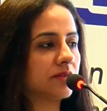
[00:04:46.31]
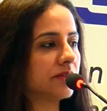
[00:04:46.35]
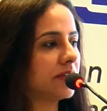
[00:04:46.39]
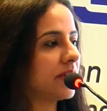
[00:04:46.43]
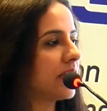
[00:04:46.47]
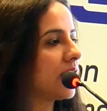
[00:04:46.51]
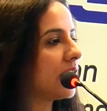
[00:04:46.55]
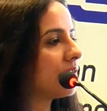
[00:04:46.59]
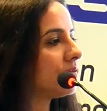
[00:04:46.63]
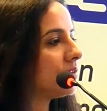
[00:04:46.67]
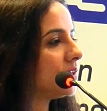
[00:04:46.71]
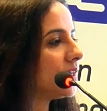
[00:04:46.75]
They
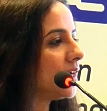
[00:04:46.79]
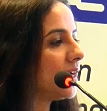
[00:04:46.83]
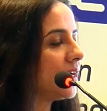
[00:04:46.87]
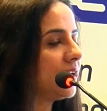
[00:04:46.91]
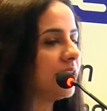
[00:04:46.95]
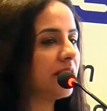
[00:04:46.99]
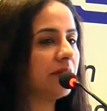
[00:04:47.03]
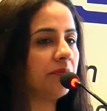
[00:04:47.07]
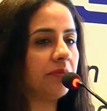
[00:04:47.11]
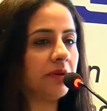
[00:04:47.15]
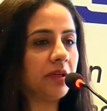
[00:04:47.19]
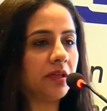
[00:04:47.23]
have the
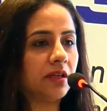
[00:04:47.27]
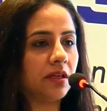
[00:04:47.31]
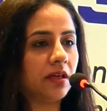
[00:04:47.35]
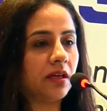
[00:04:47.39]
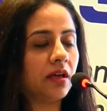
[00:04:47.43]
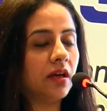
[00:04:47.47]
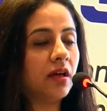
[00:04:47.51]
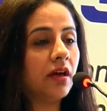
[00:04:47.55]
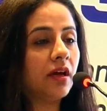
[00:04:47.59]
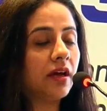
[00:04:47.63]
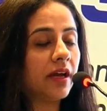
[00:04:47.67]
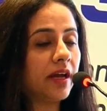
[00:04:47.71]

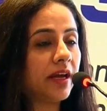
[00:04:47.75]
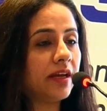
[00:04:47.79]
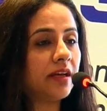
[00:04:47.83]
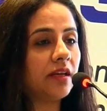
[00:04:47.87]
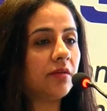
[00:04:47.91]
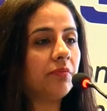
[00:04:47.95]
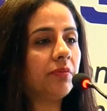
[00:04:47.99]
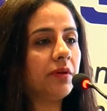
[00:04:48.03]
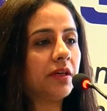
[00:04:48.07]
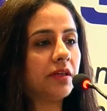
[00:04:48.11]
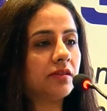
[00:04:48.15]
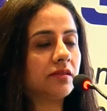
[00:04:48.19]

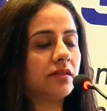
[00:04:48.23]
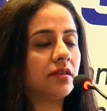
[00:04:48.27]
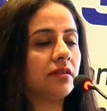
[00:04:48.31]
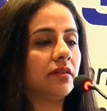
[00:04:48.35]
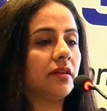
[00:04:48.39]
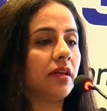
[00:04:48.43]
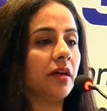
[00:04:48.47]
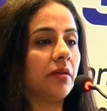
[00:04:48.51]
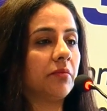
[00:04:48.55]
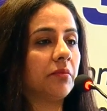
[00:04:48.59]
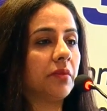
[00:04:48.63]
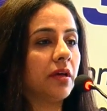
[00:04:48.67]
ATPs in
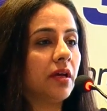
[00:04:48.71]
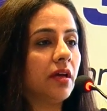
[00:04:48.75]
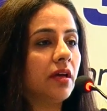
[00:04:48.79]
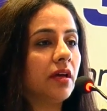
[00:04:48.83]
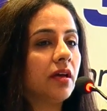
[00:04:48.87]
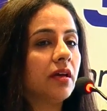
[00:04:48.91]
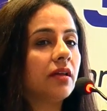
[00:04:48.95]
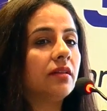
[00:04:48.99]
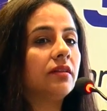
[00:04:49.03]
them.